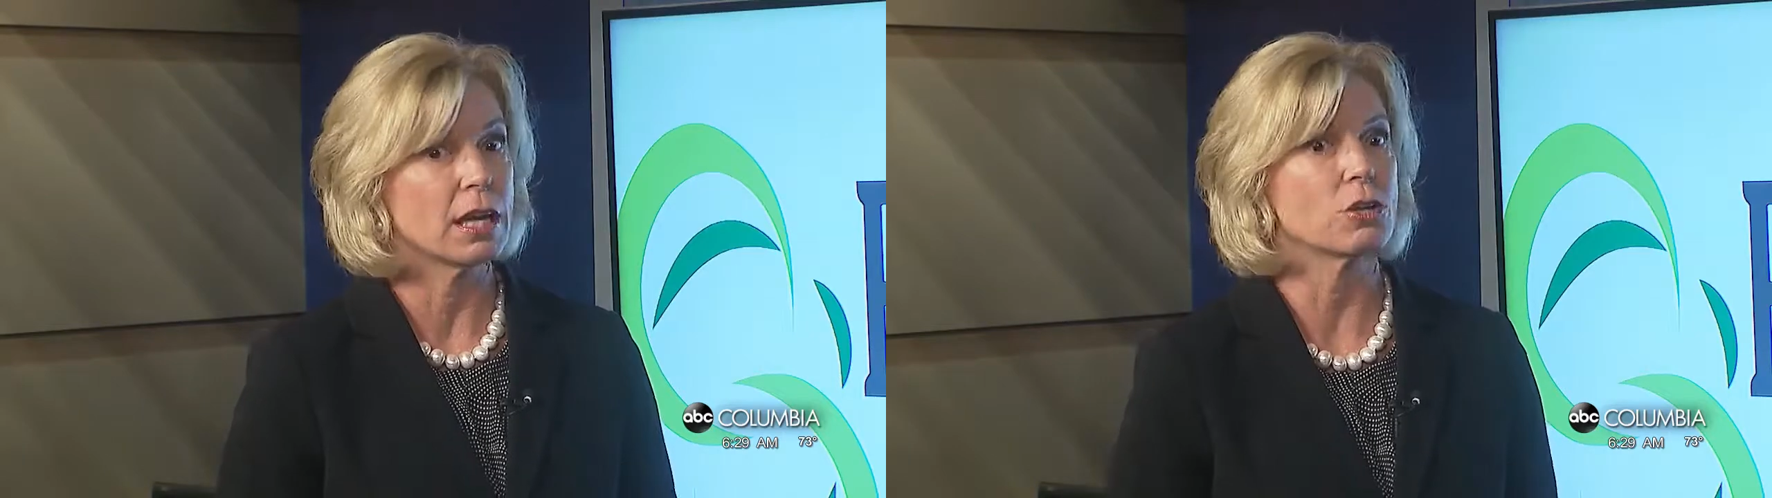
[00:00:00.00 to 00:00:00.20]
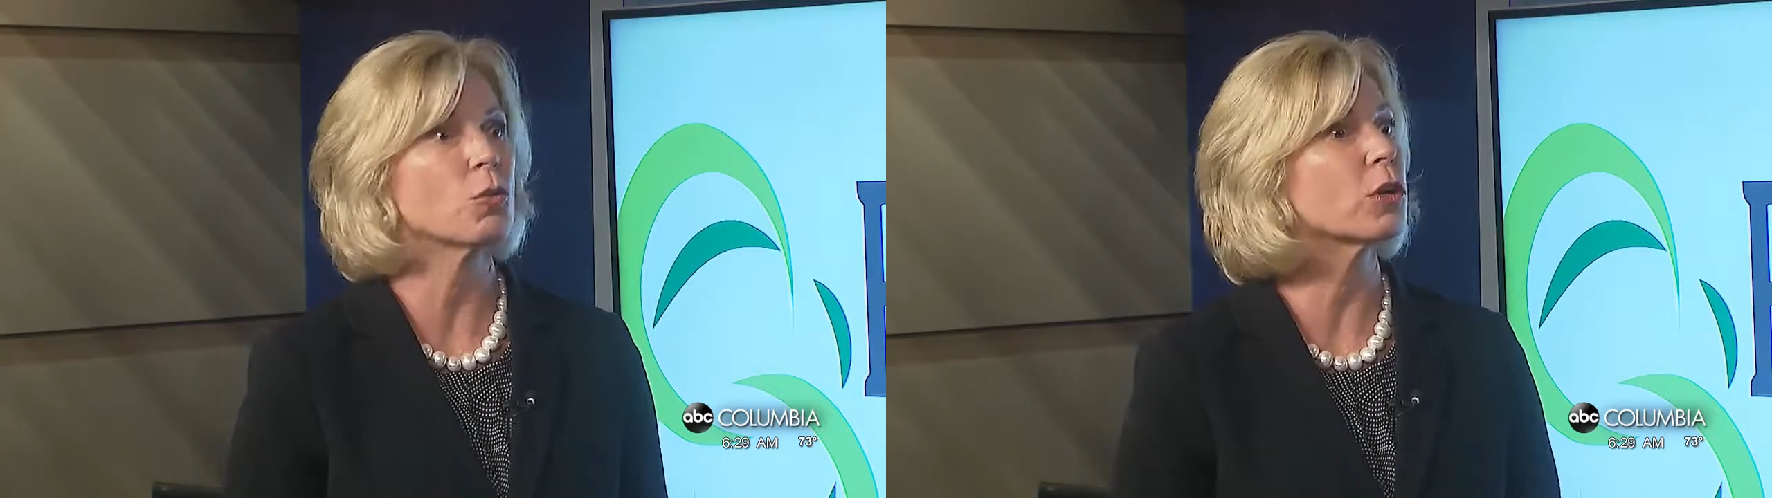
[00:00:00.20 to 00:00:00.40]

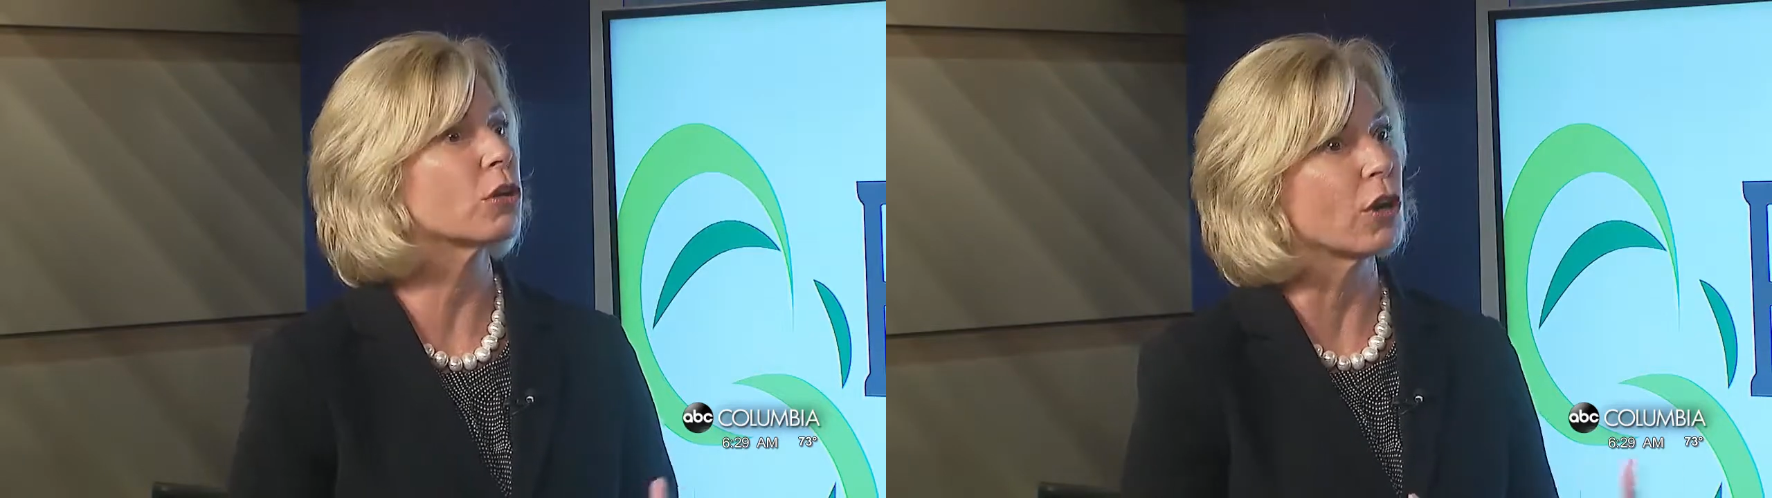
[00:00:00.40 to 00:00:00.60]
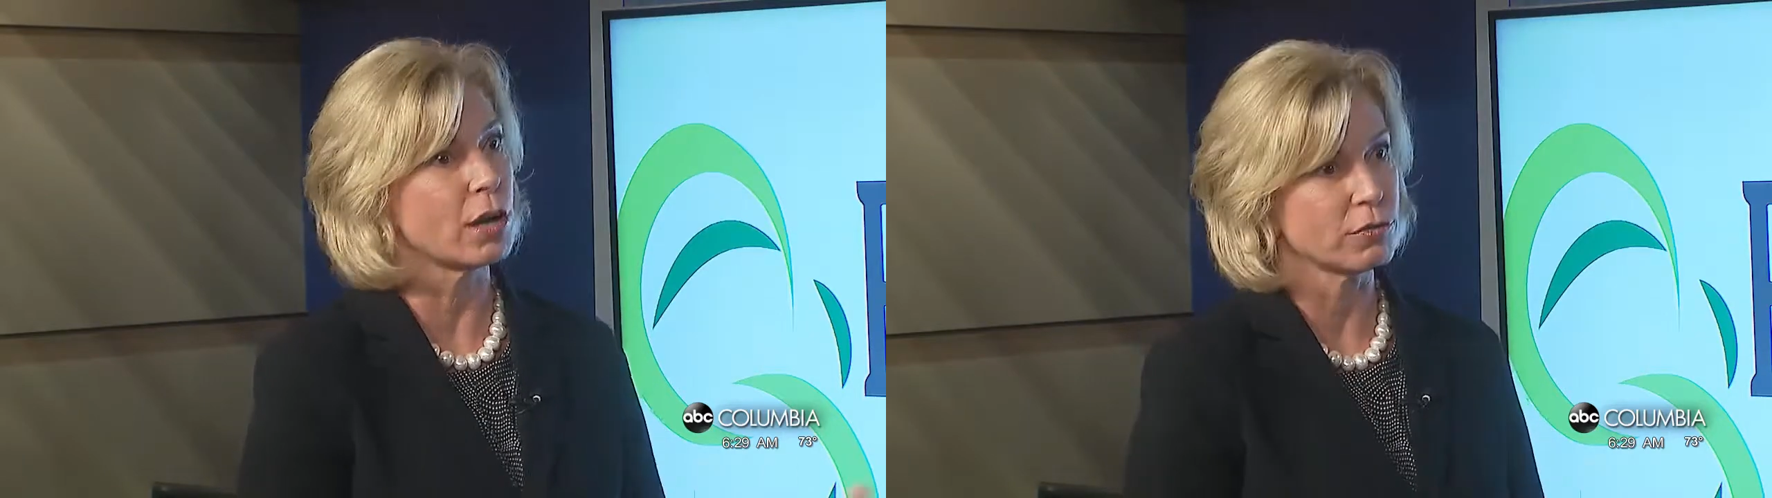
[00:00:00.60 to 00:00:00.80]
And you don't want
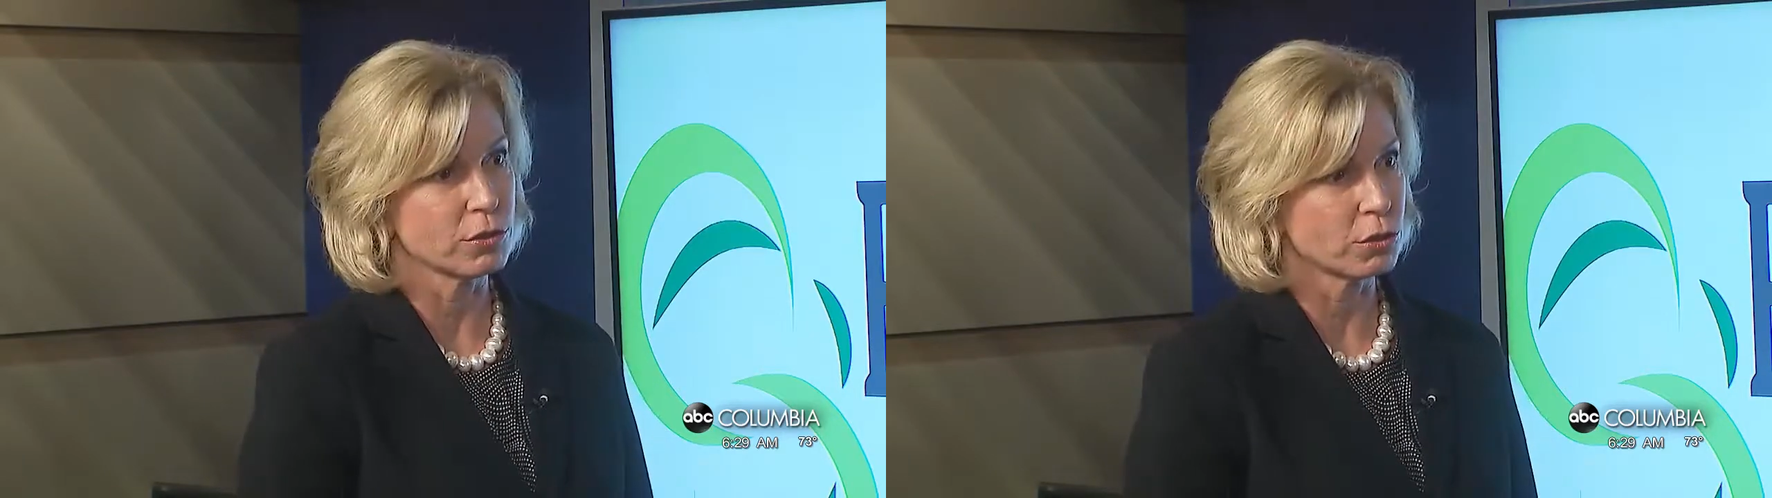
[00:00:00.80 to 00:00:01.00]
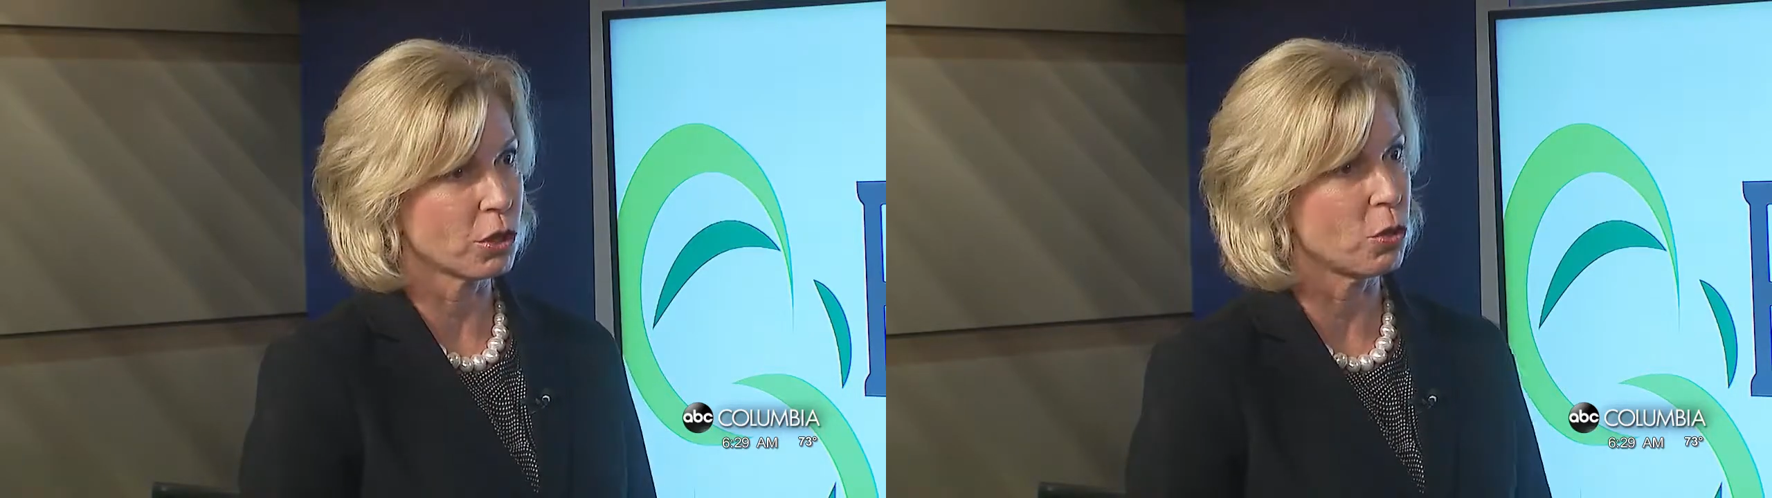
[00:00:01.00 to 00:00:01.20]
to cry in
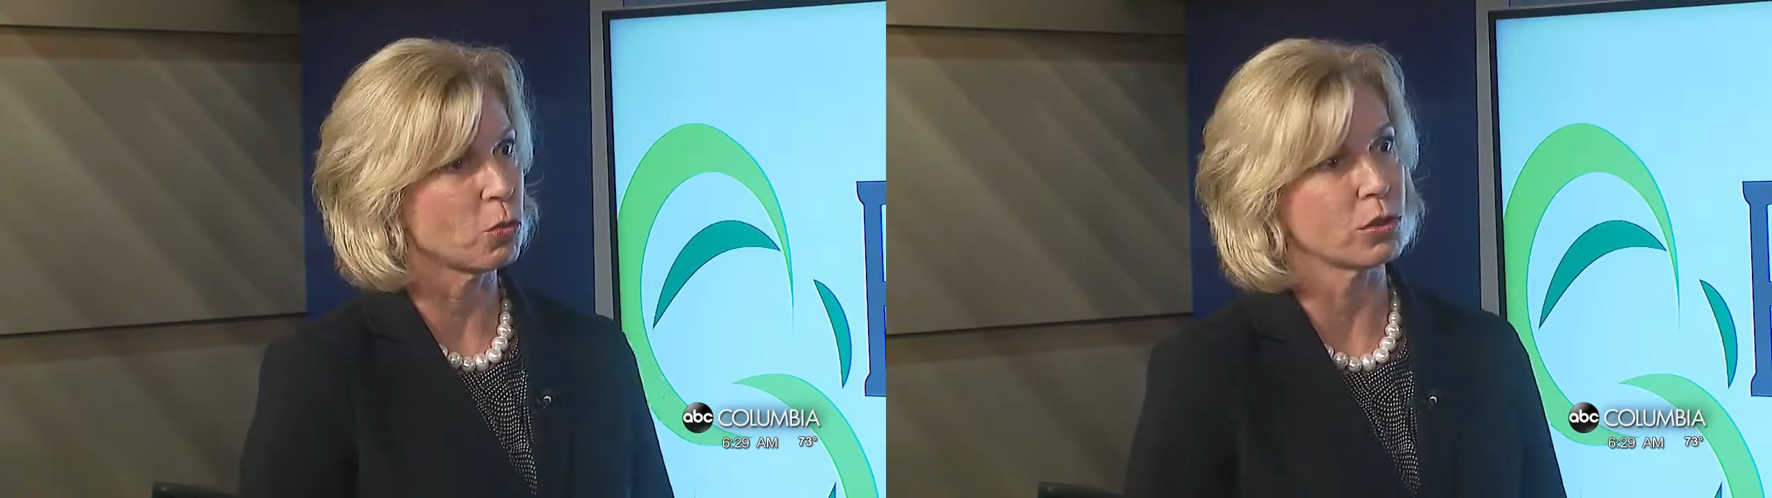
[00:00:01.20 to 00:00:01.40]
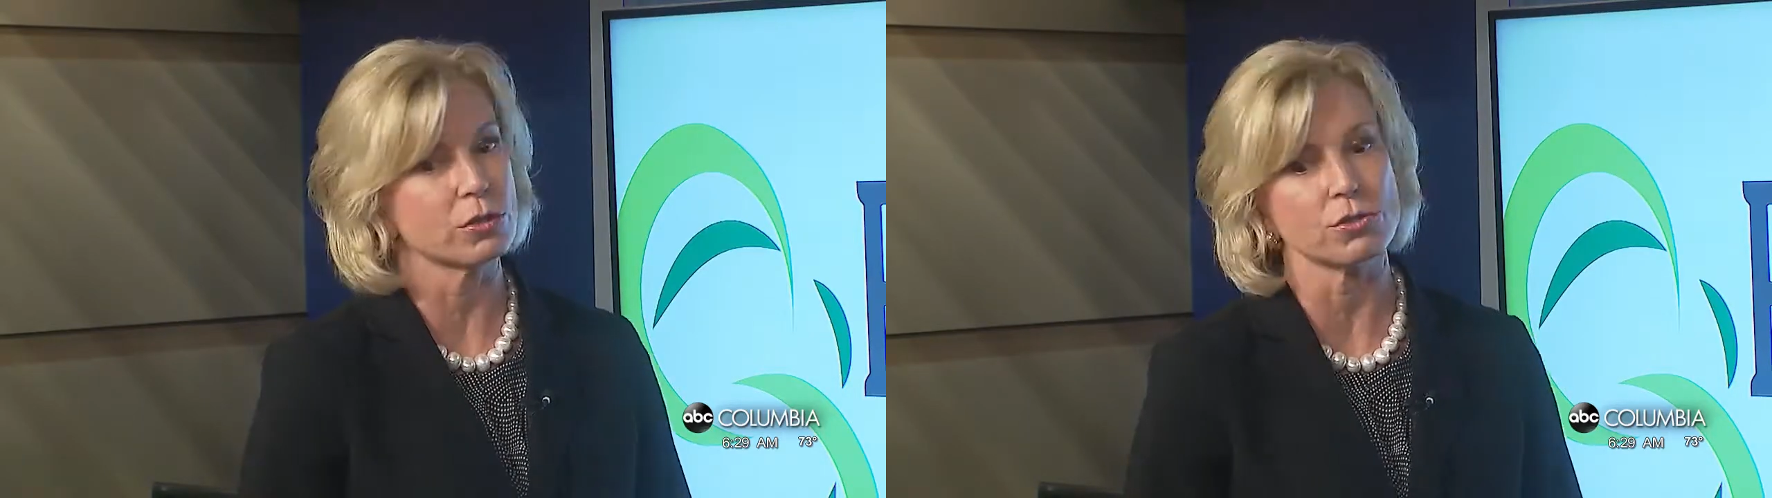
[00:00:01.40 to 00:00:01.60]
front of your
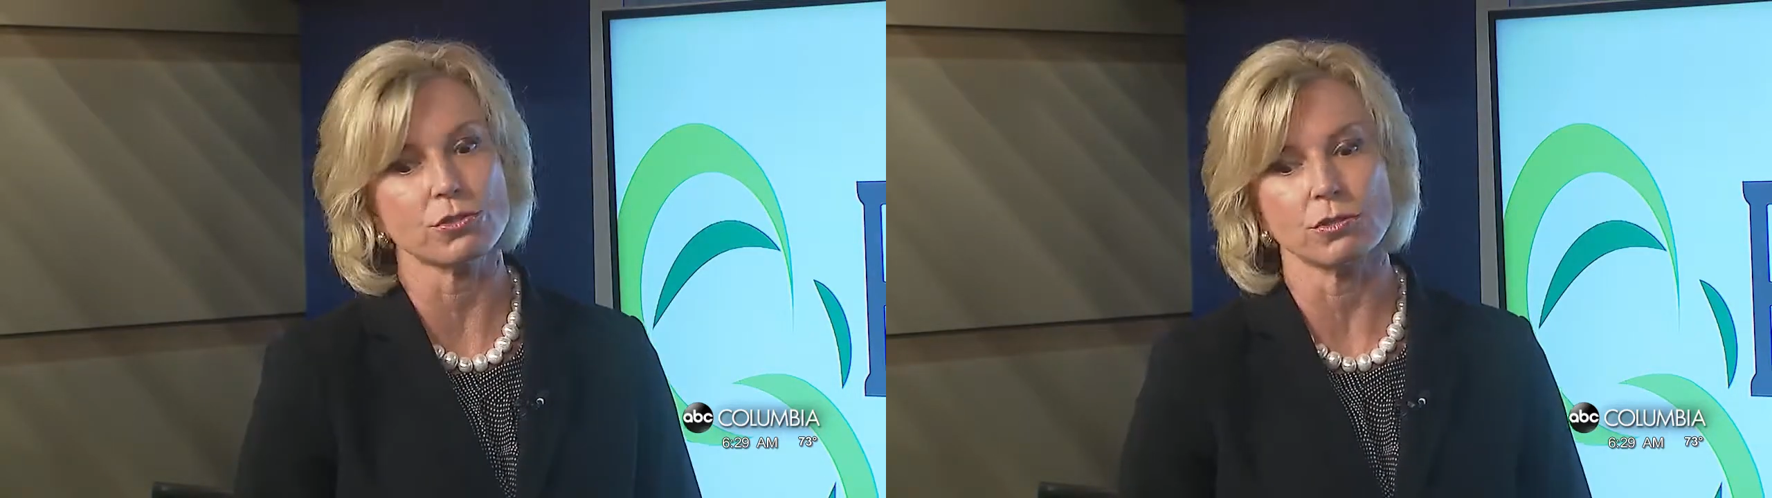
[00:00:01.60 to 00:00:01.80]
coworkers